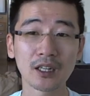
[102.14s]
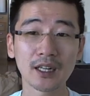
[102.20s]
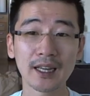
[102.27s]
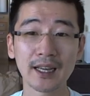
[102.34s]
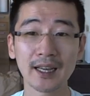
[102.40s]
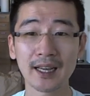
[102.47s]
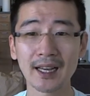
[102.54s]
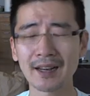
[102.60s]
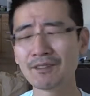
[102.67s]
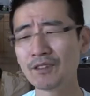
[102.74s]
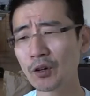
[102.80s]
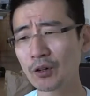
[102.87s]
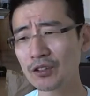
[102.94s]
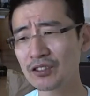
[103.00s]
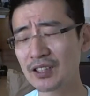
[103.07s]
And I've
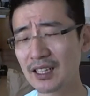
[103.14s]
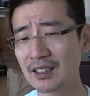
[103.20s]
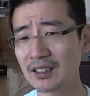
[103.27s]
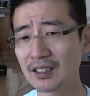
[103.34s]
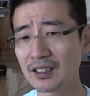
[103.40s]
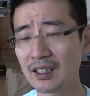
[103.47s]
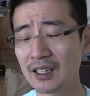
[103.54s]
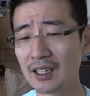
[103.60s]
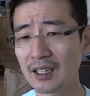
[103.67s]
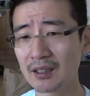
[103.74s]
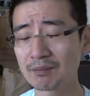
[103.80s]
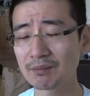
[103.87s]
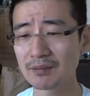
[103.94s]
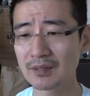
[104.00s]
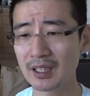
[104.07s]
noticed that I
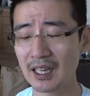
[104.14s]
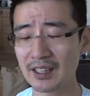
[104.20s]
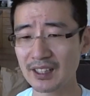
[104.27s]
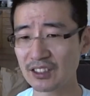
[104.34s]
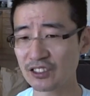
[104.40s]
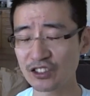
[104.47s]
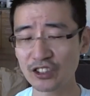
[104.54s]
think it's